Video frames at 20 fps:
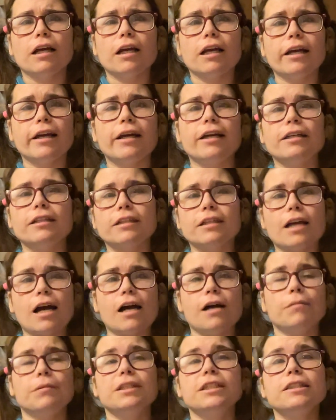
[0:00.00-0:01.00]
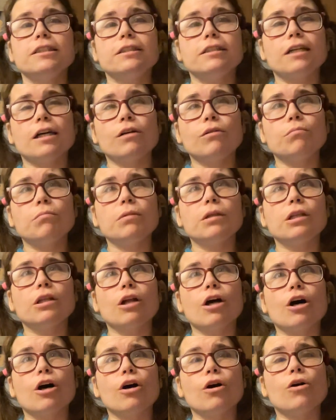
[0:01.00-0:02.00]
And comment down
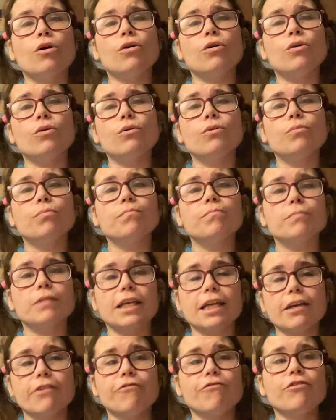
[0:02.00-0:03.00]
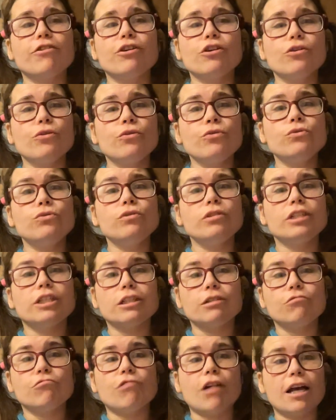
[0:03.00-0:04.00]
below if you
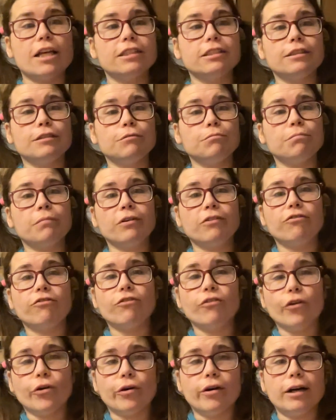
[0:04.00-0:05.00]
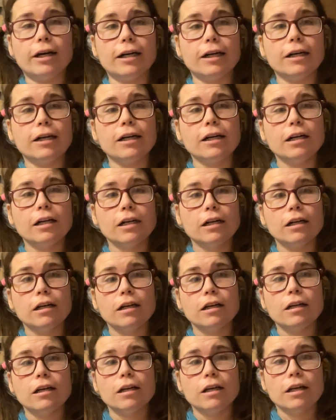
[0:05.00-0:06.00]
did resin before
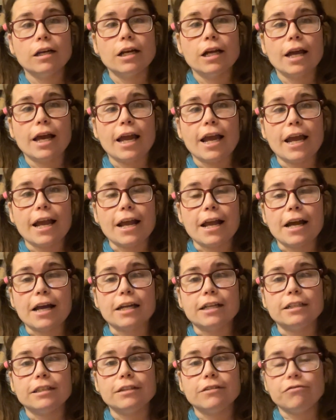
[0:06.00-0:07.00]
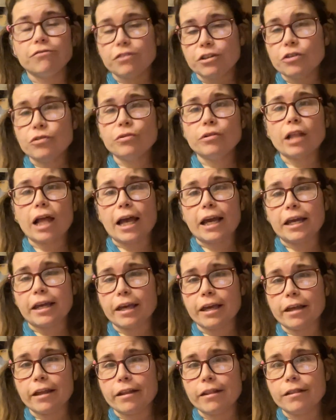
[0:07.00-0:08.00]
and if you like
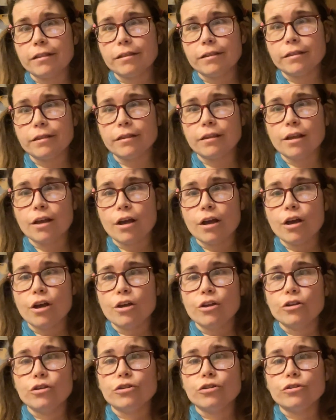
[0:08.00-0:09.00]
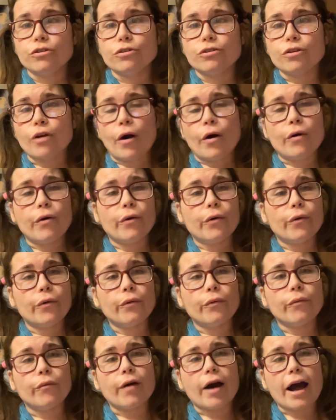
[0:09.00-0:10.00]
it.
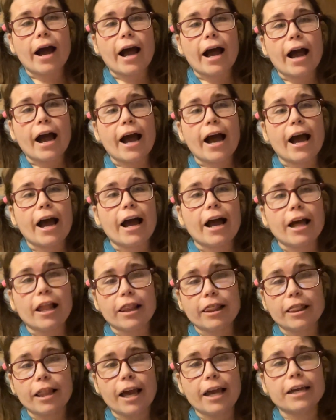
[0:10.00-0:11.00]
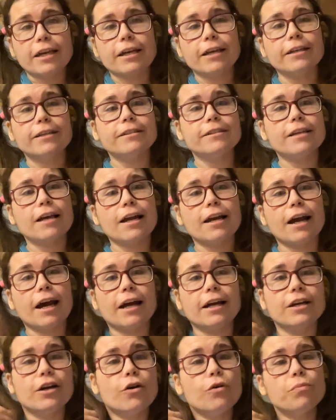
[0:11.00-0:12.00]
So, like I said,
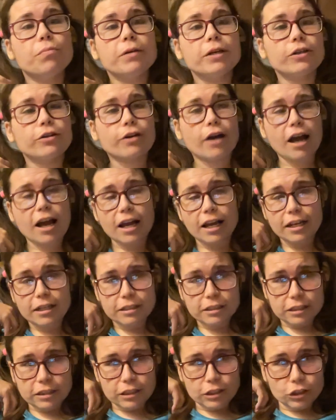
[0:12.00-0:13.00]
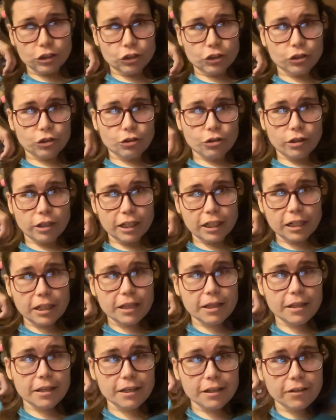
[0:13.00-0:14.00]
I hope you guys
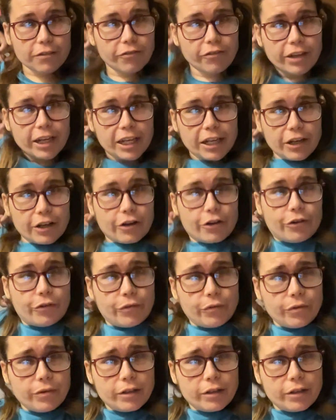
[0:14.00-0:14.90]
enjoyed this video.